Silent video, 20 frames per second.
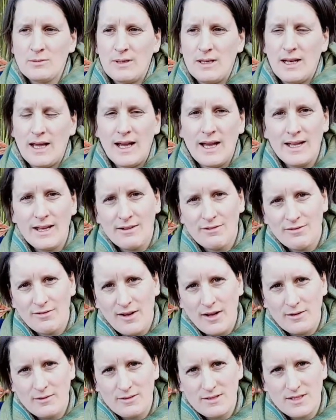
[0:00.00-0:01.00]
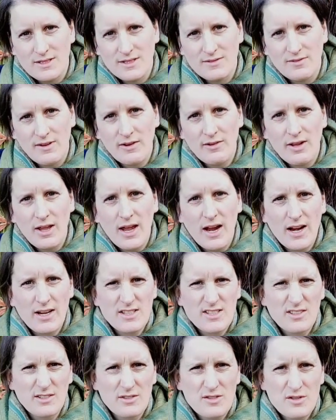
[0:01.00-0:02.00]
Well, I have found it very
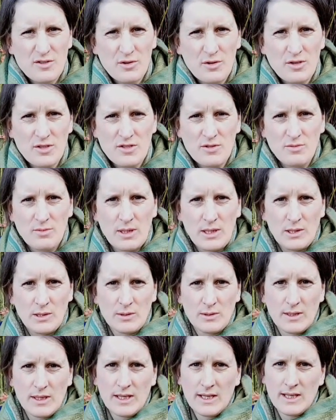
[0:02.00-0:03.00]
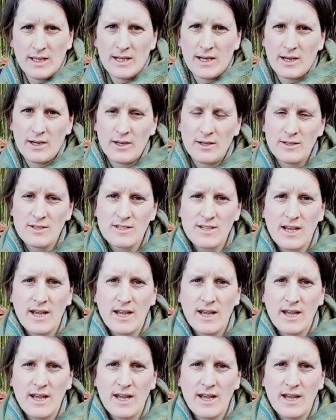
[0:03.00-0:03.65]
hard to source willow in Ireland,